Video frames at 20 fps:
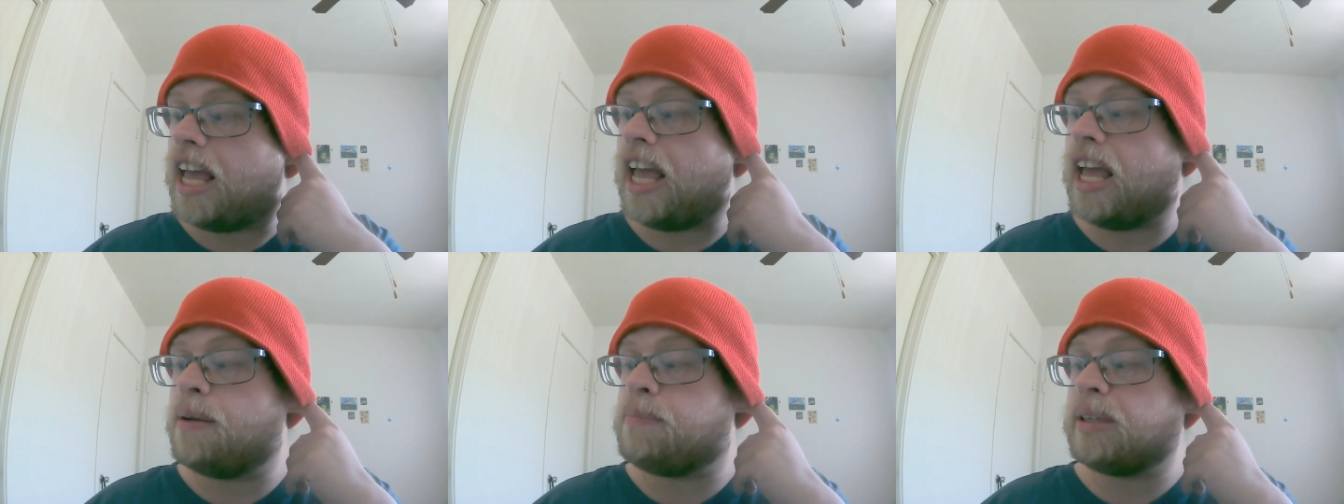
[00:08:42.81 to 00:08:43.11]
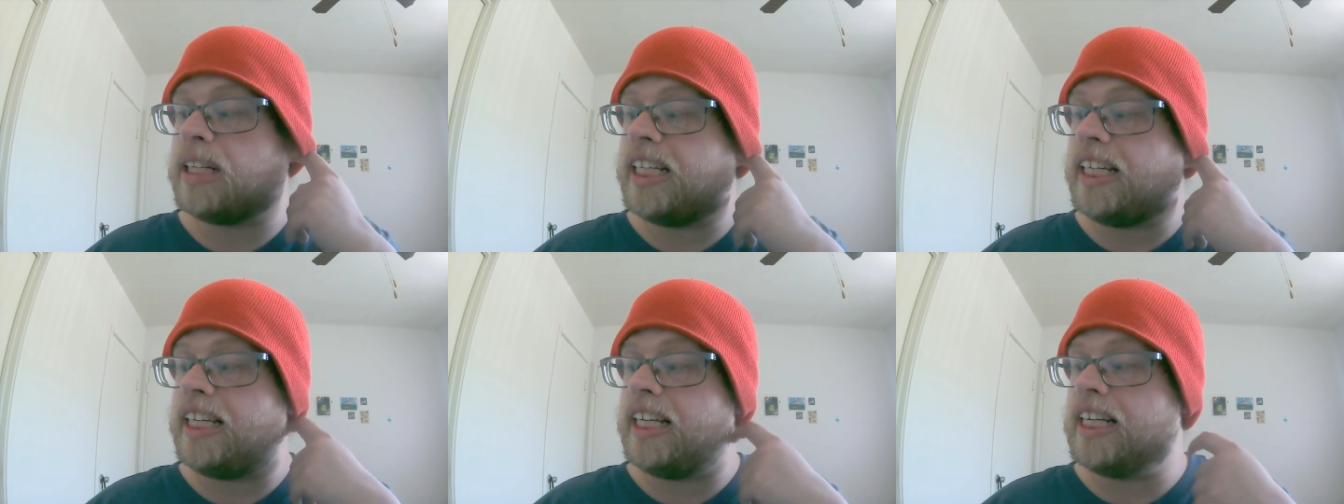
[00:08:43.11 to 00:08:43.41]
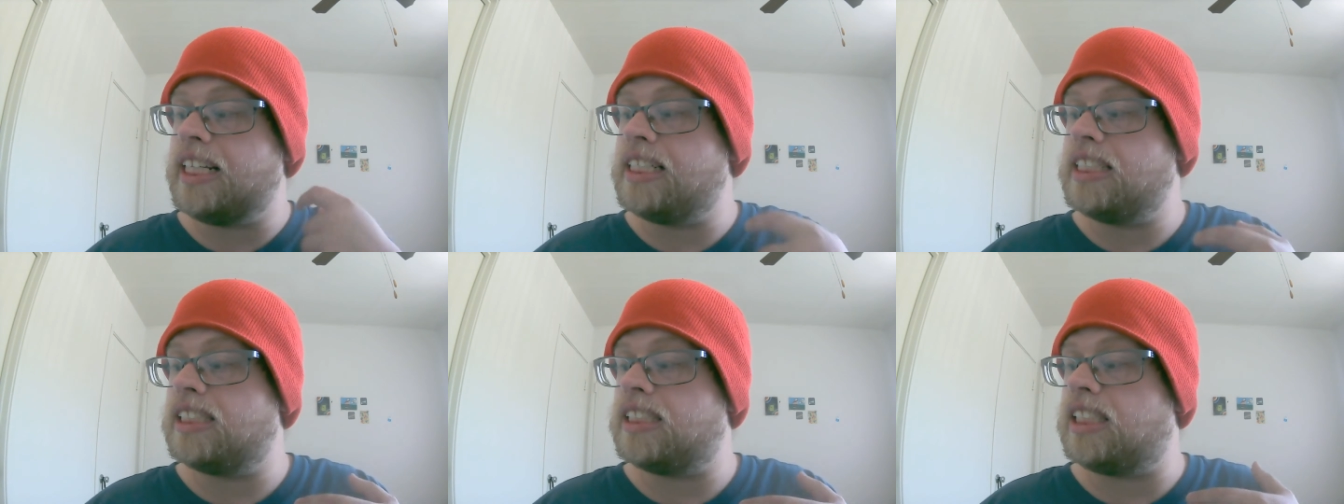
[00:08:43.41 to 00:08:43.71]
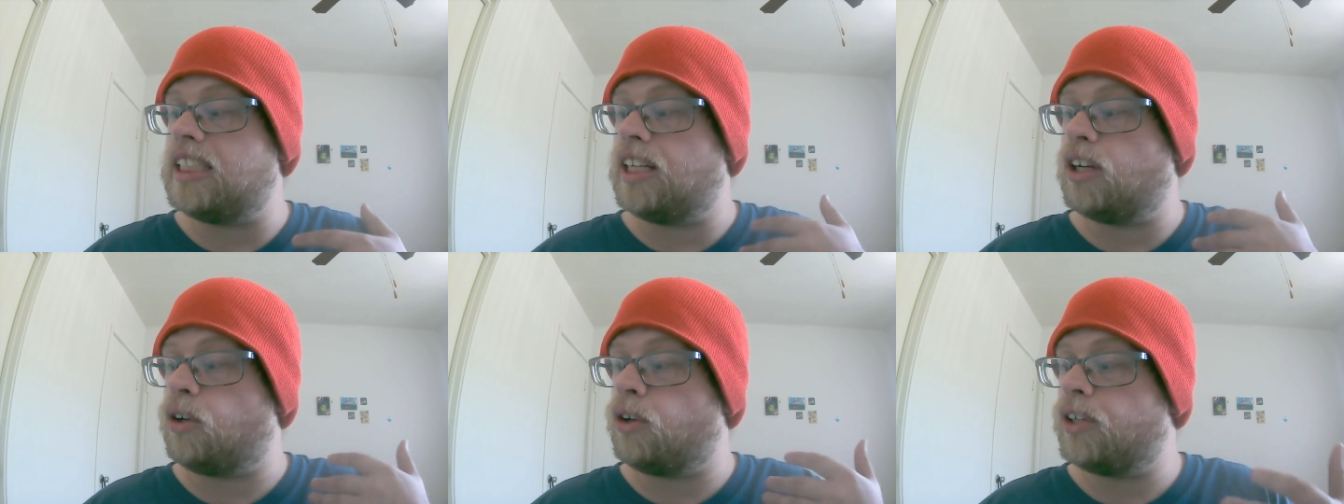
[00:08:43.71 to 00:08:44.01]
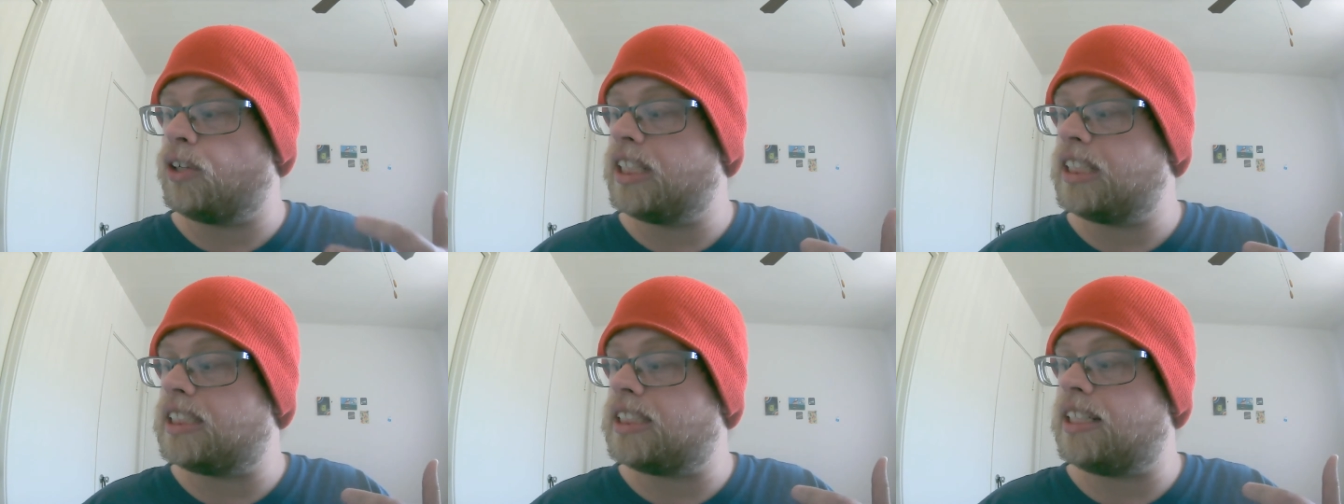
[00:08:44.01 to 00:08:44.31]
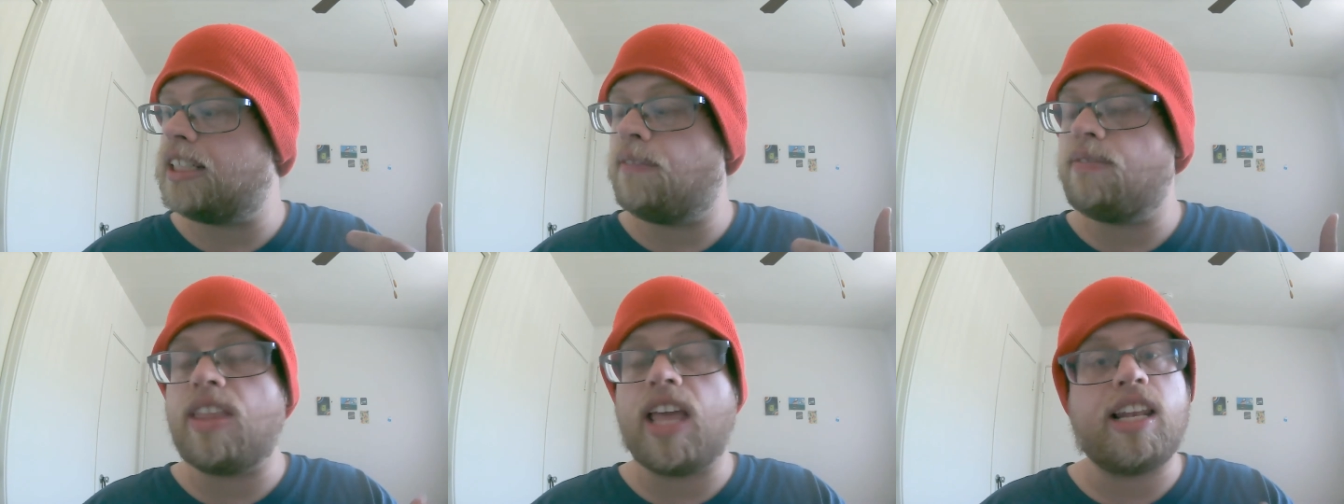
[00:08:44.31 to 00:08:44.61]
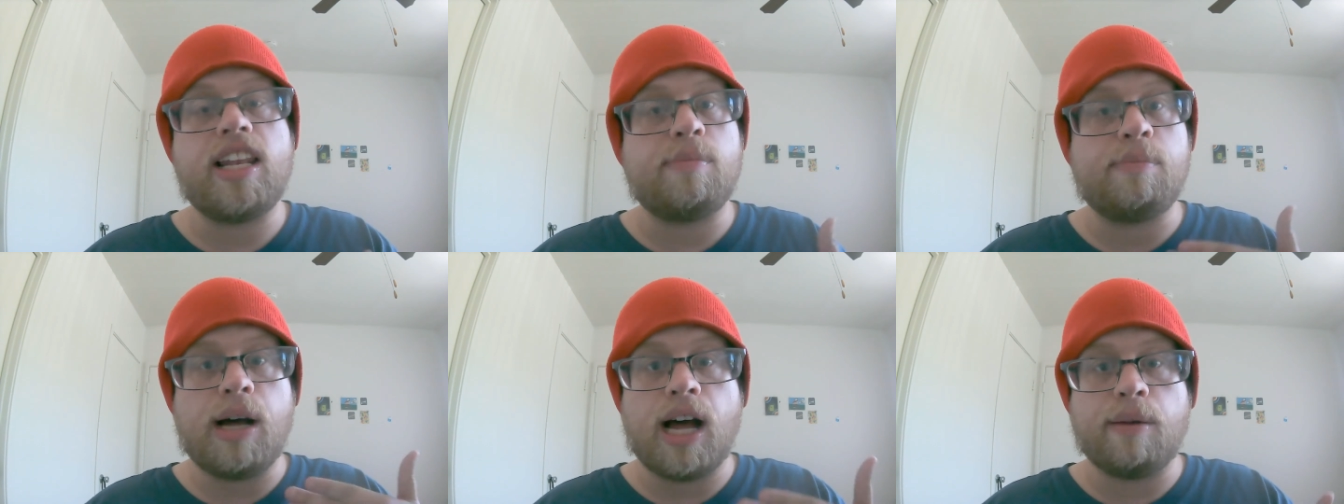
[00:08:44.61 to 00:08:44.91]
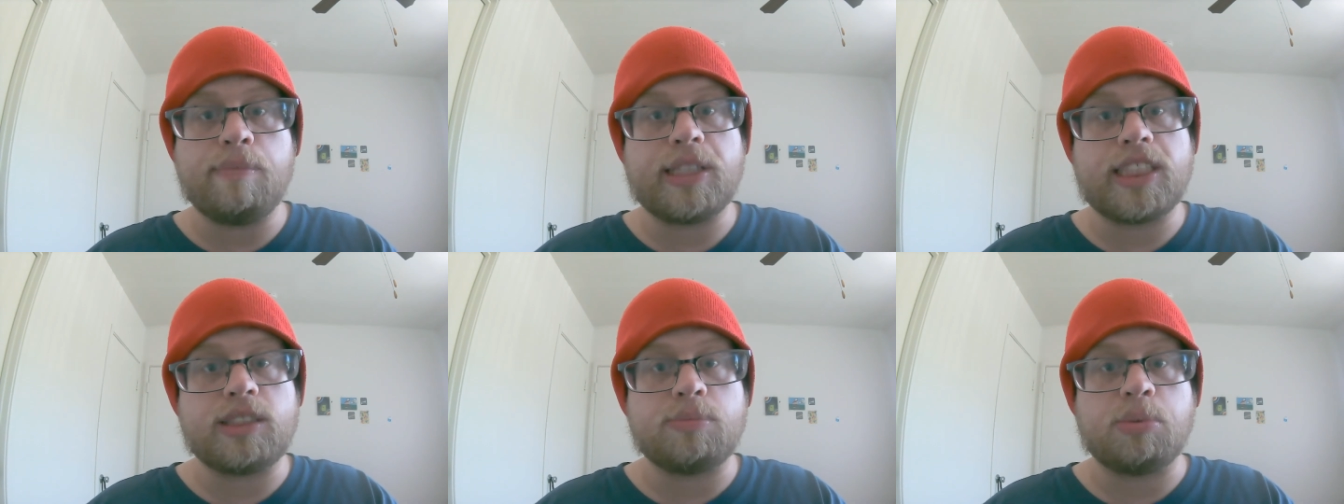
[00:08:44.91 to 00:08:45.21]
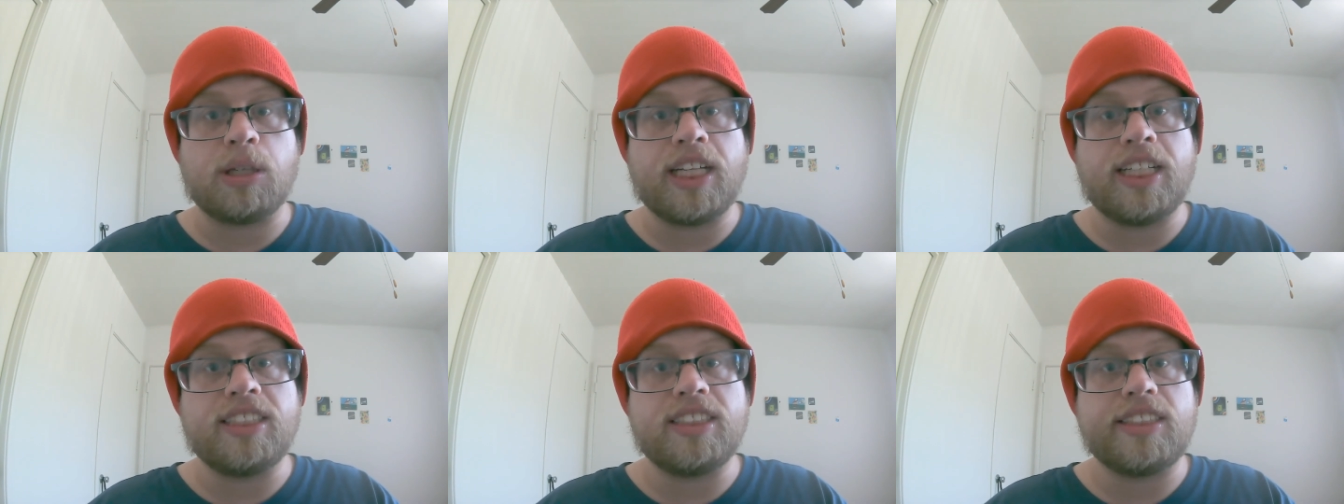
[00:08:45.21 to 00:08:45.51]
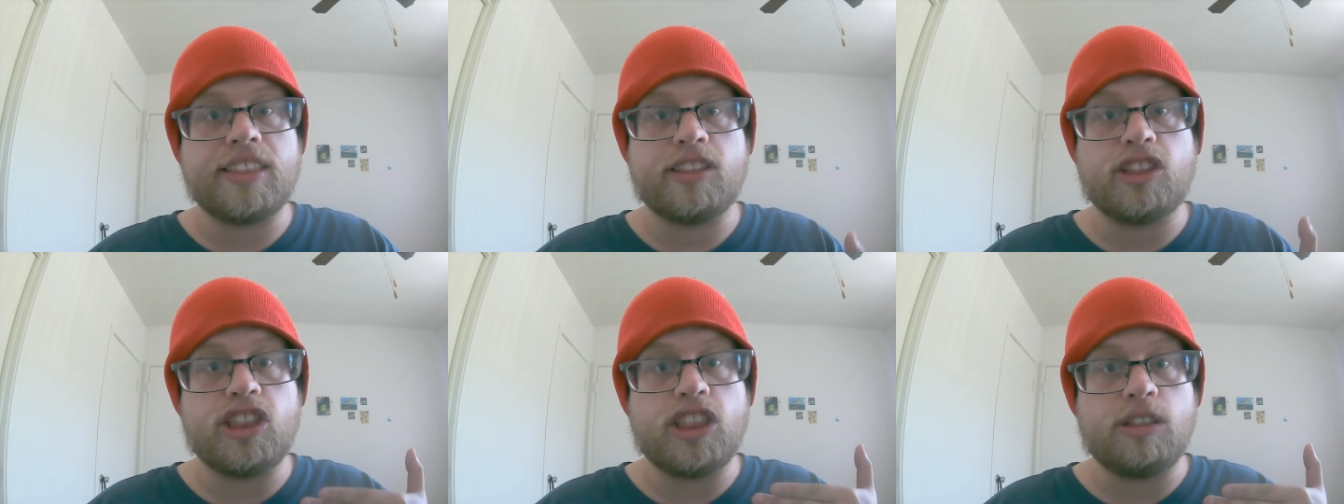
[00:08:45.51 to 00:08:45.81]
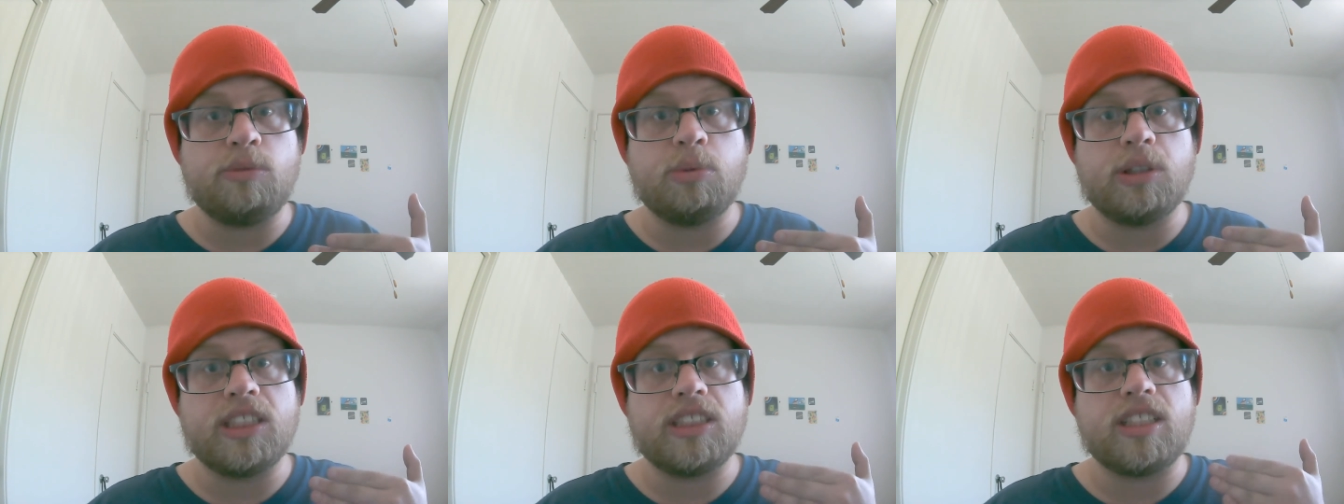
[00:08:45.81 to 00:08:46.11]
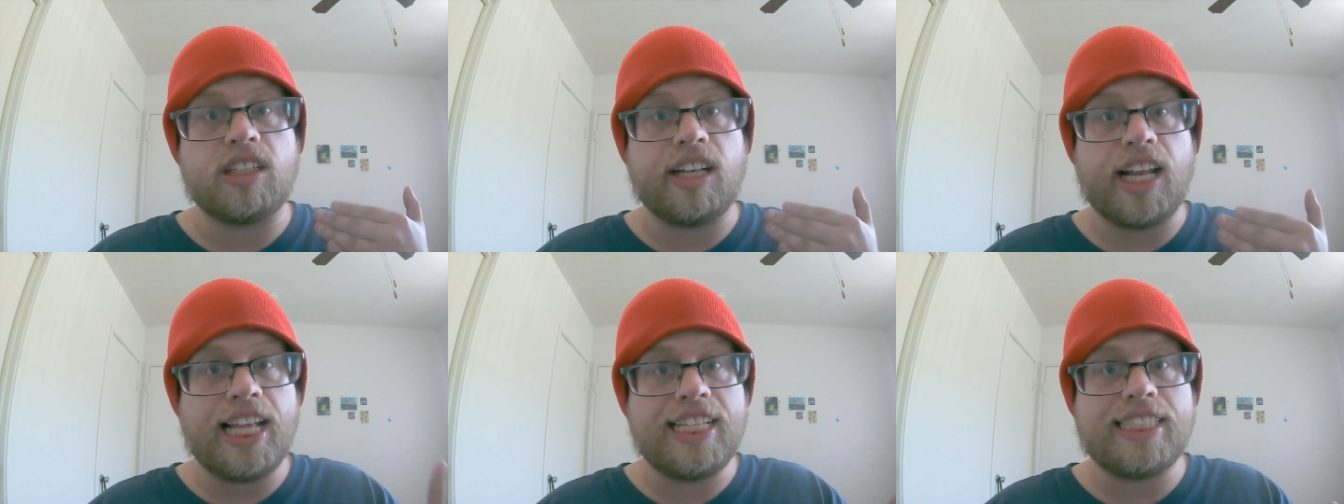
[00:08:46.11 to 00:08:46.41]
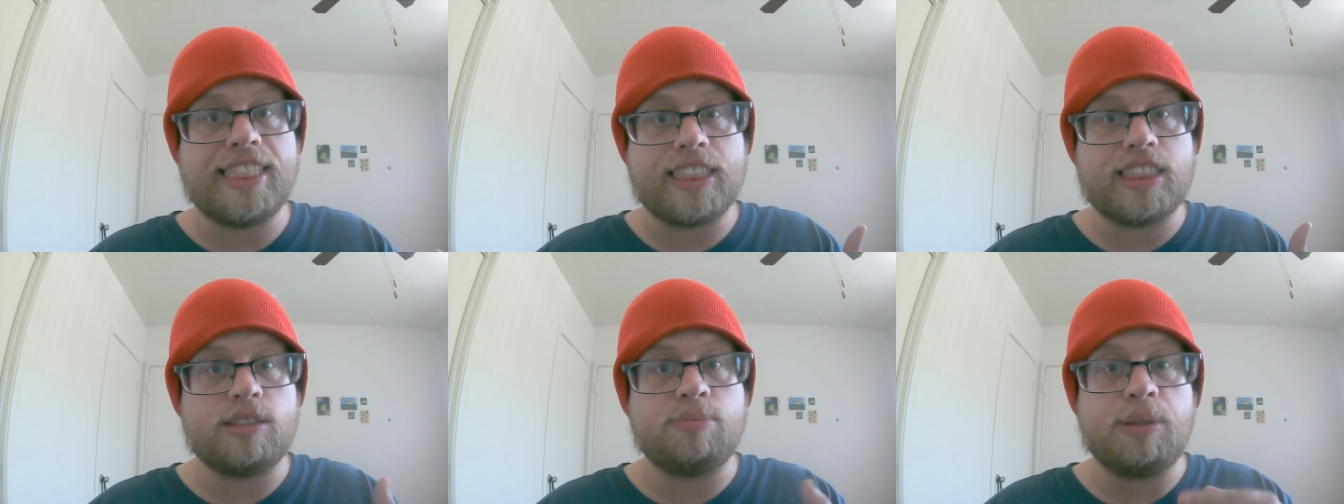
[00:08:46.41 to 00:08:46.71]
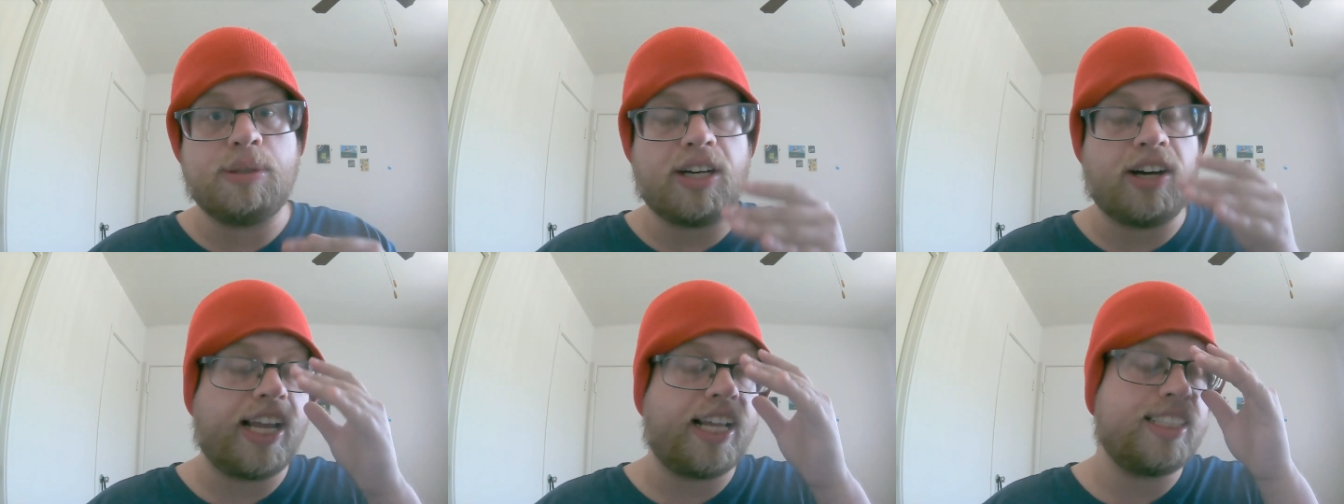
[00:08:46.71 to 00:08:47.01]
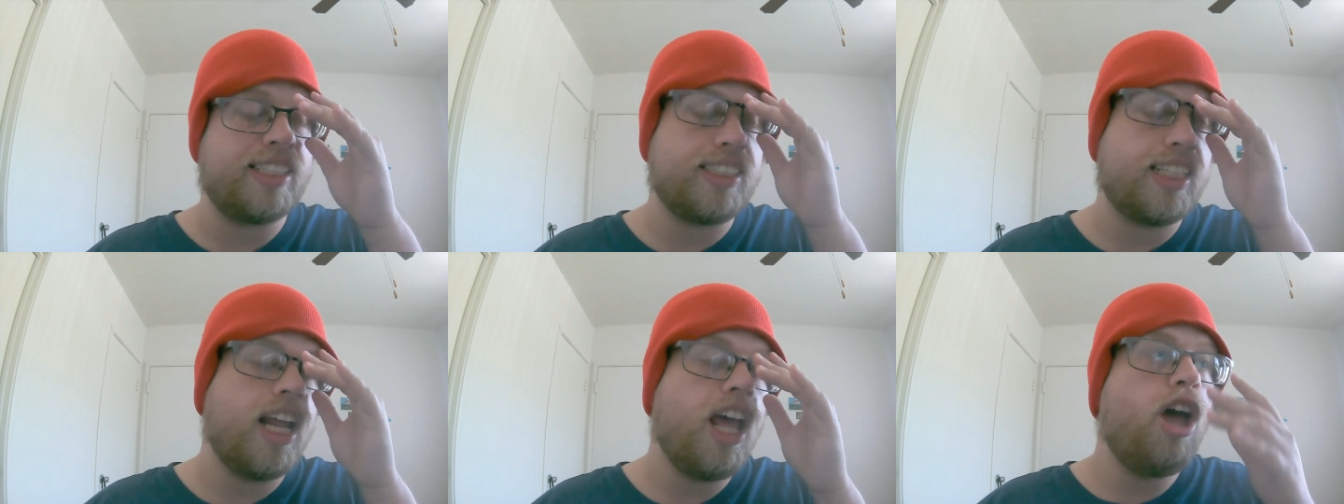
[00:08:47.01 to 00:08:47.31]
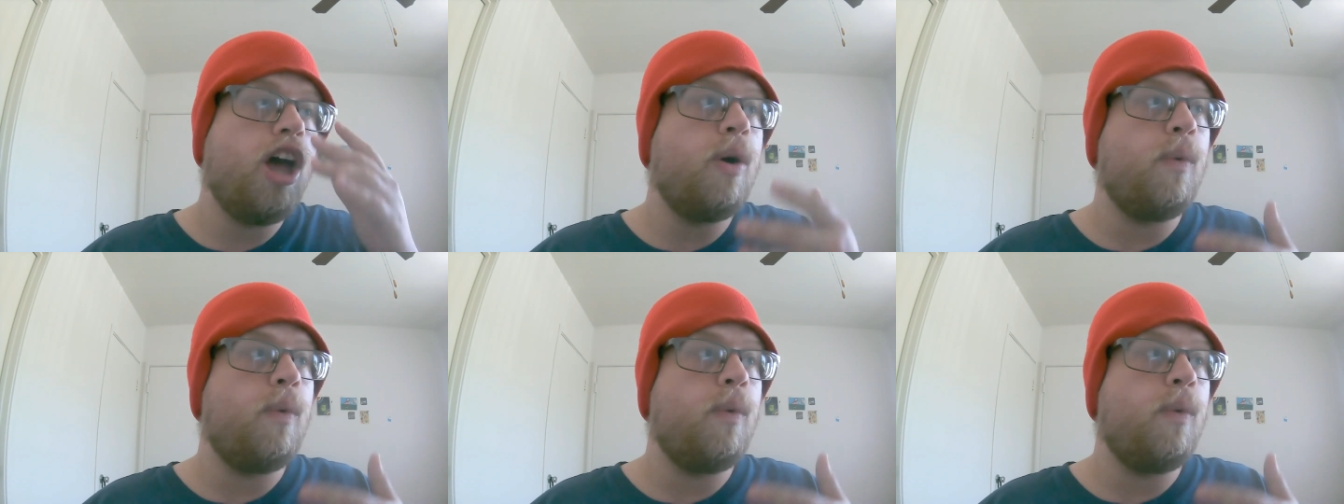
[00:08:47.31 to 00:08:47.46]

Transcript: Emily is the oldest, and the mom explains that she was less experienced,